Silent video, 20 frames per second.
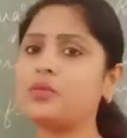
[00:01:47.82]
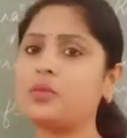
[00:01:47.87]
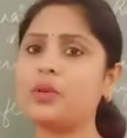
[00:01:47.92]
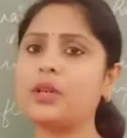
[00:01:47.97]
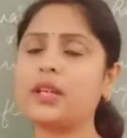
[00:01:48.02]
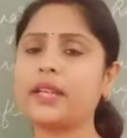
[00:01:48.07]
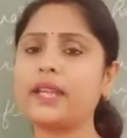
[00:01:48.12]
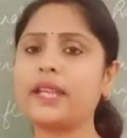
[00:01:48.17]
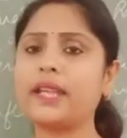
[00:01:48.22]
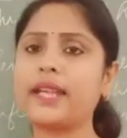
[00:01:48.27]

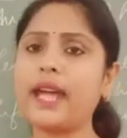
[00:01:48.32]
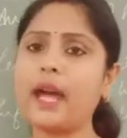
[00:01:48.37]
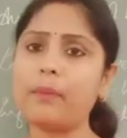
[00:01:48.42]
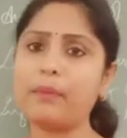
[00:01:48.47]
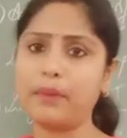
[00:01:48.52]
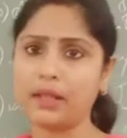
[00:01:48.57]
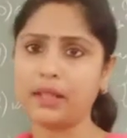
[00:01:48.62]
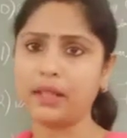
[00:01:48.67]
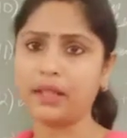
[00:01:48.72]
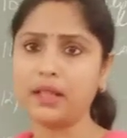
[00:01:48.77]
working
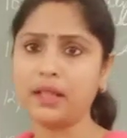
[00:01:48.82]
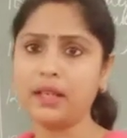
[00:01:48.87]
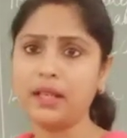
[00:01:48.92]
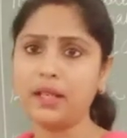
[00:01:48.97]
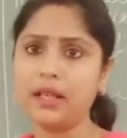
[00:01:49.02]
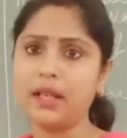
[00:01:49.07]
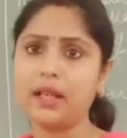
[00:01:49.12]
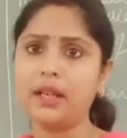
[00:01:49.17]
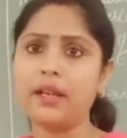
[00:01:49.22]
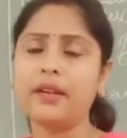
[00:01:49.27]
capital,
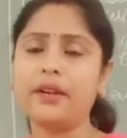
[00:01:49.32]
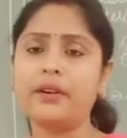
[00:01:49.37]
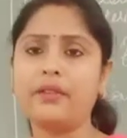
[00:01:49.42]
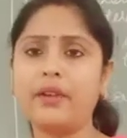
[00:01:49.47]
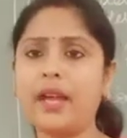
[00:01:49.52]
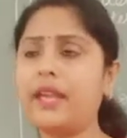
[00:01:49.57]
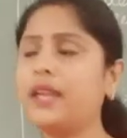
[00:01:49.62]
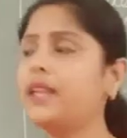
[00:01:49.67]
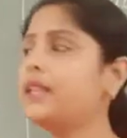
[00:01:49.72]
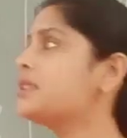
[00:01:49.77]

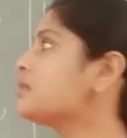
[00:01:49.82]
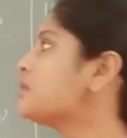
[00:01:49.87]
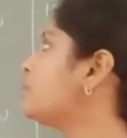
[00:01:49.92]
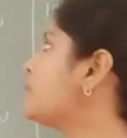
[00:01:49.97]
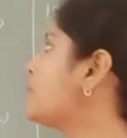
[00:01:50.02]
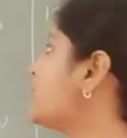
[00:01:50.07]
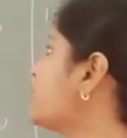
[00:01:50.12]
right? But